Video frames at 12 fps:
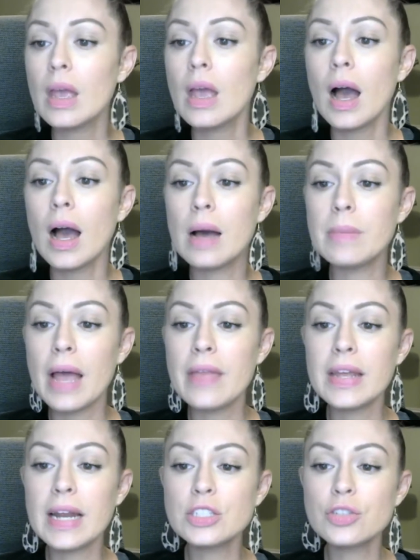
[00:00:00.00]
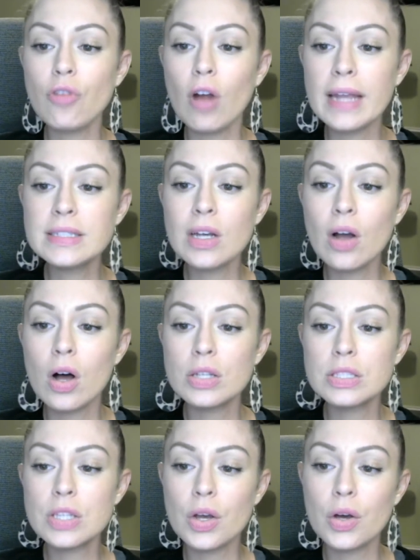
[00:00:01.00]
And then I try to
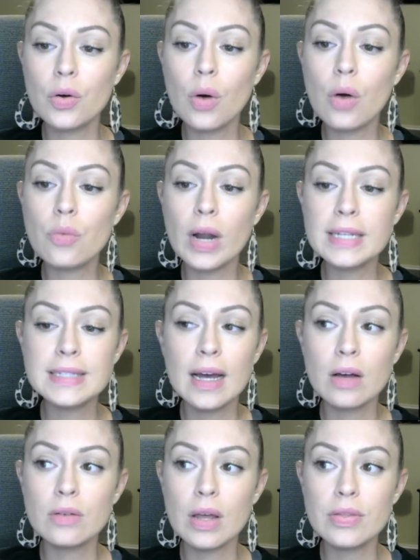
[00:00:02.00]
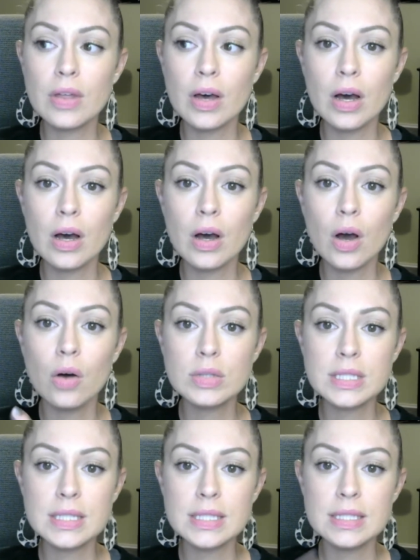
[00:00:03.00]
also write down the
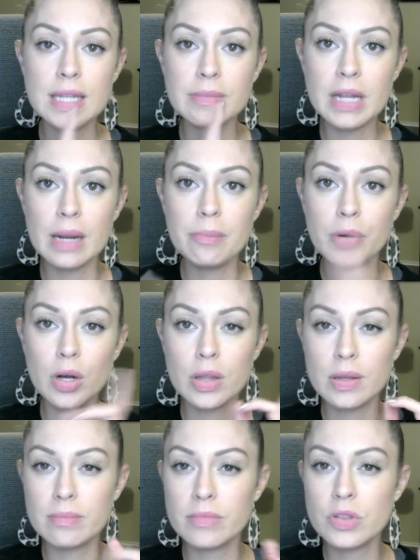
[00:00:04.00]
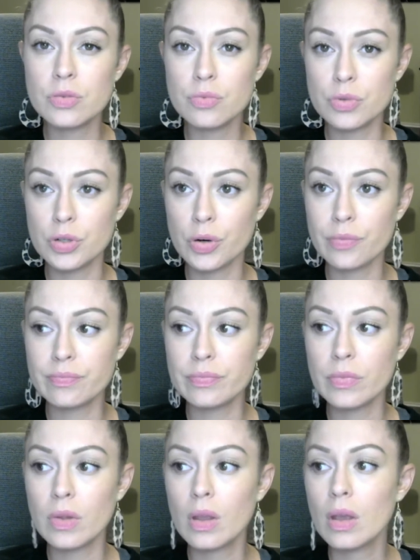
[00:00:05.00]
hostess's name that I book them through.
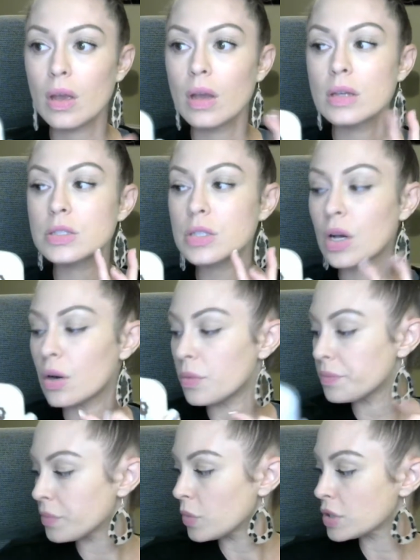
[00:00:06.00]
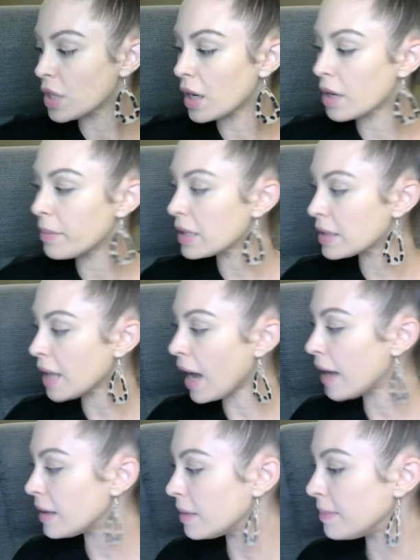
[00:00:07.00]
So we'll talk about
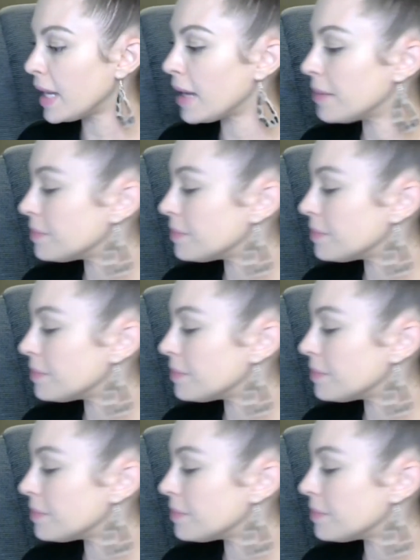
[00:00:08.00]
that in a minute.